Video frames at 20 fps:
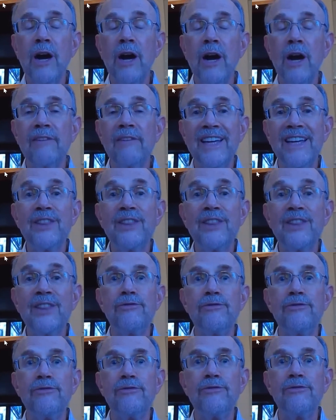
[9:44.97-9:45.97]
occur
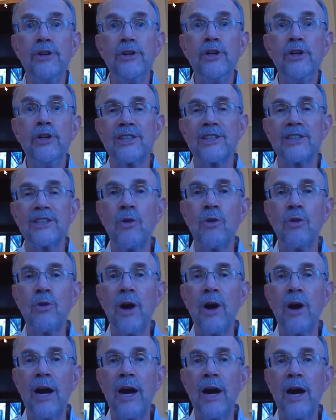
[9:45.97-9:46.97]
or arrive in
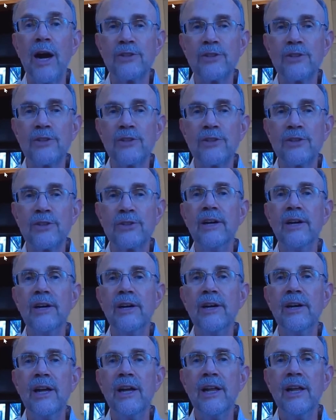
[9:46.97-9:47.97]
the food as it's
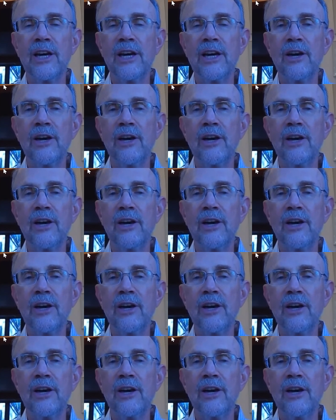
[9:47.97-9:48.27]
ripening.